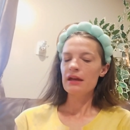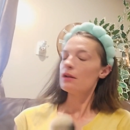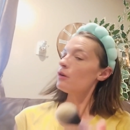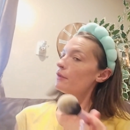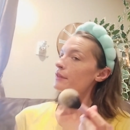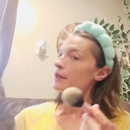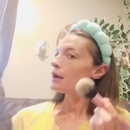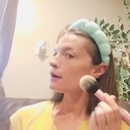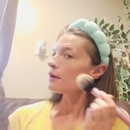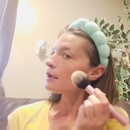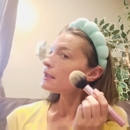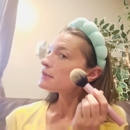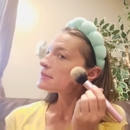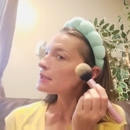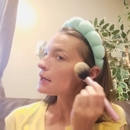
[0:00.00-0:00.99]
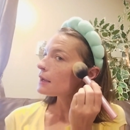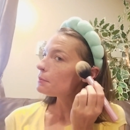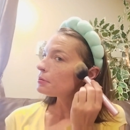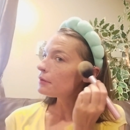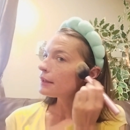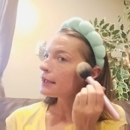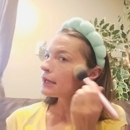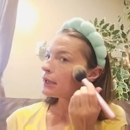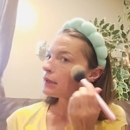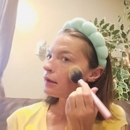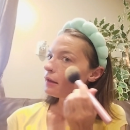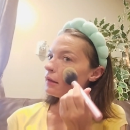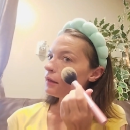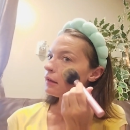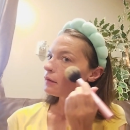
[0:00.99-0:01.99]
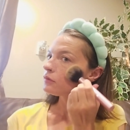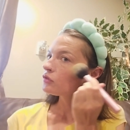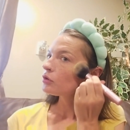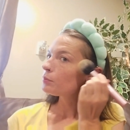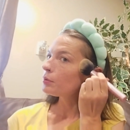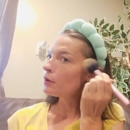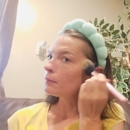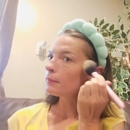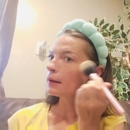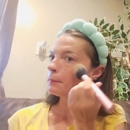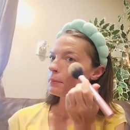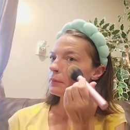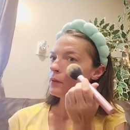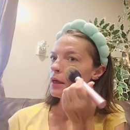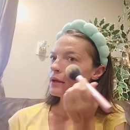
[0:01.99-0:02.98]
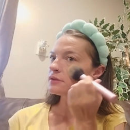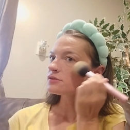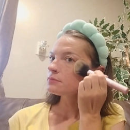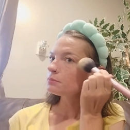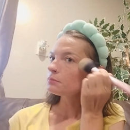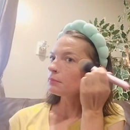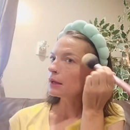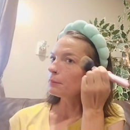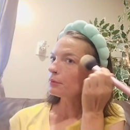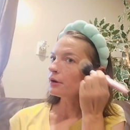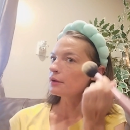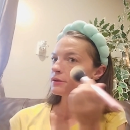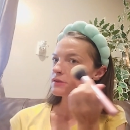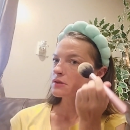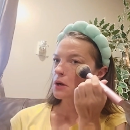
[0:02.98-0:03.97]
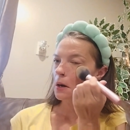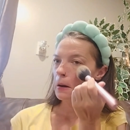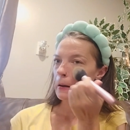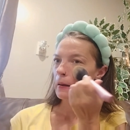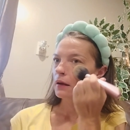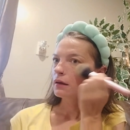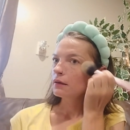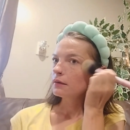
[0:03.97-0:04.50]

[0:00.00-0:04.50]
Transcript: bit on the areas that I plan to put my bronzer